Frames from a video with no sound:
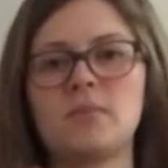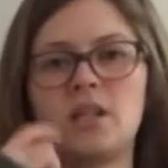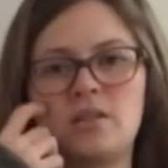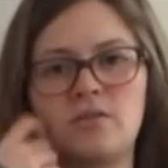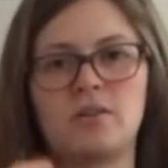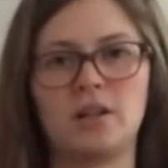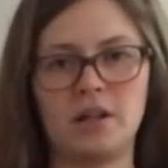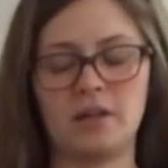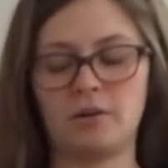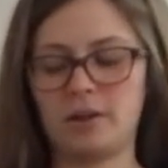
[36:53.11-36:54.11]
it's really
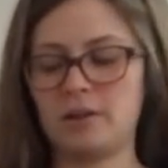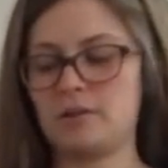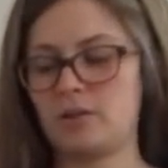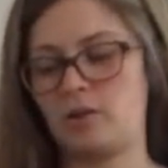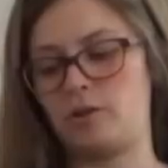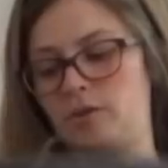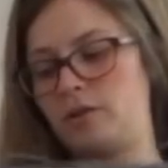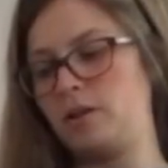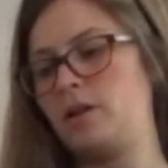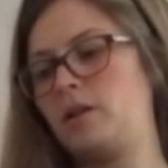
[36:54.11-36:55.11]
annoying to
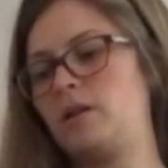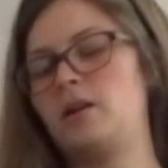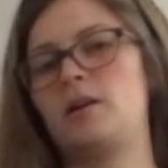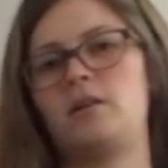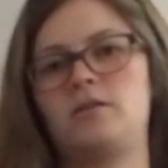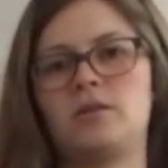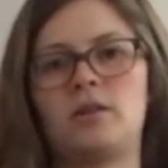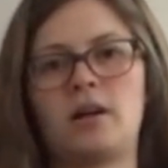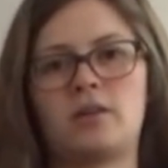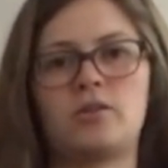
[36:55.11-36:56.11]
do
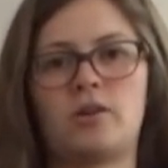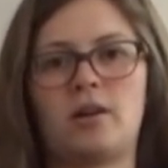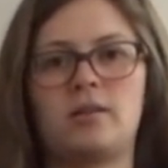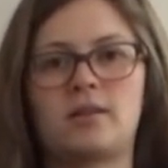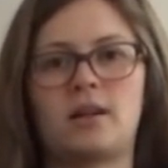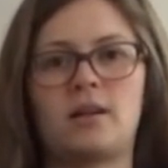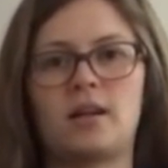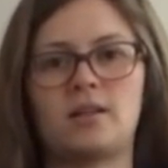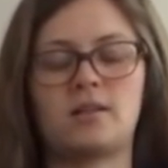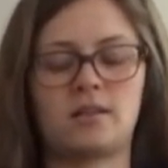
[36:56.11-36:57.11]
that because your hands kind of
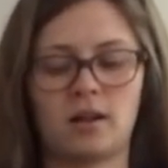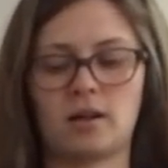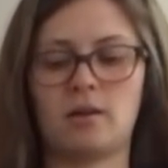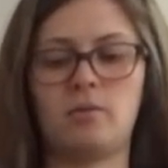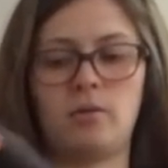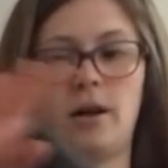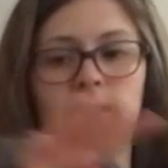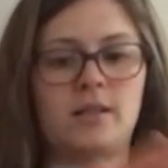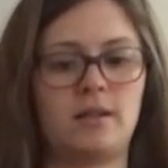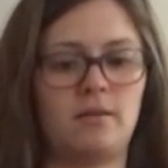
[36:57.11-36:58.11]
get stuck,
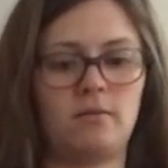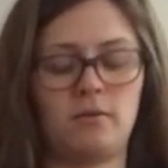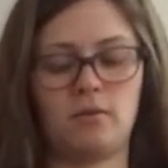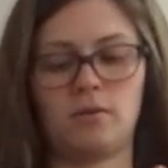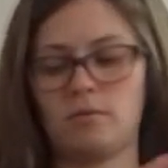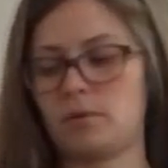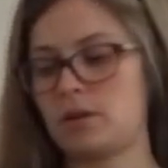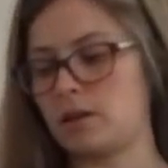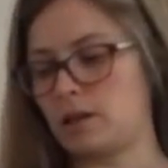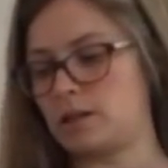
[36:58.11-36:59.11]
whereas with
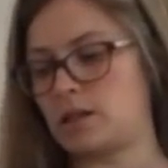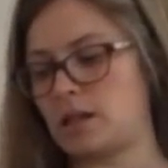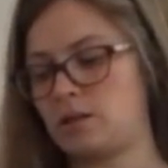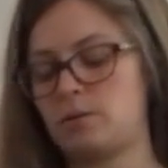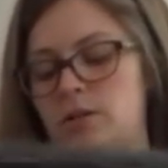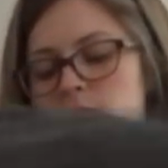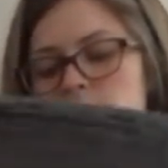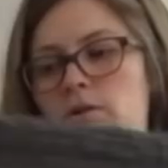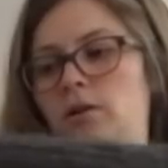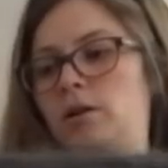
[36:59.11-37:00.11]
the skein
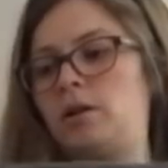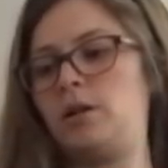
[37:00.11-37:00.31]
twister